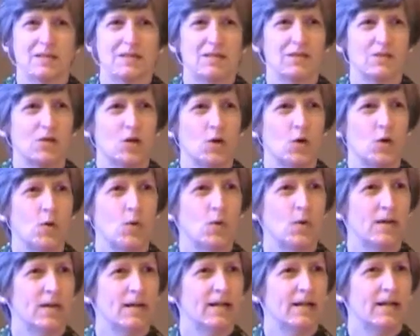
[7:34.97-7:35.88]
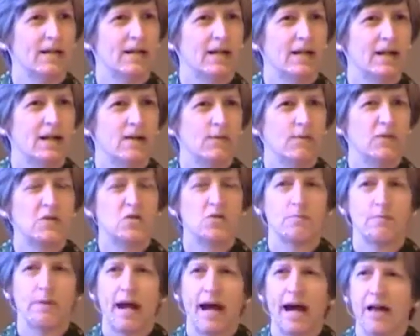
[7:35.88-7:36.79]
to know
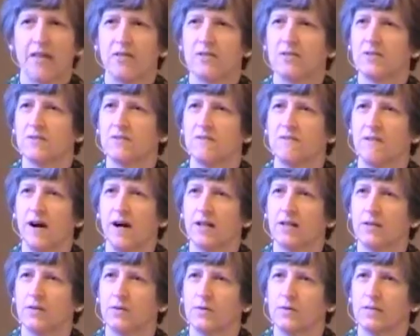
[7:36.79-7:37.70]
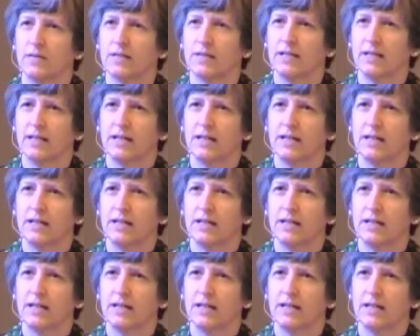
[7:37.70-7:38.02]
which path to follow,